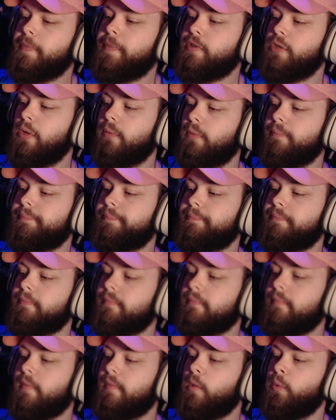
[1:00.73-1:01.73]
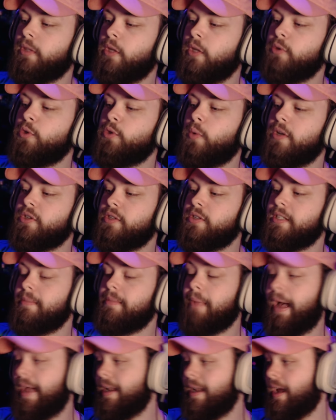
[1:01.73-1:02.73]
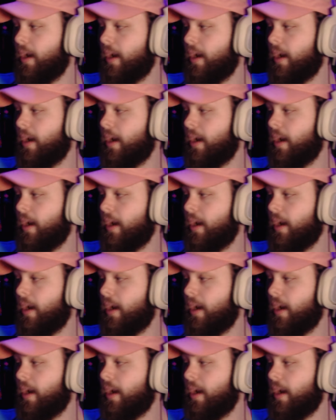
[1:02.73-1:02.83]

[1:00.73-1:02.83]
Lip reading: So with those questions in mind,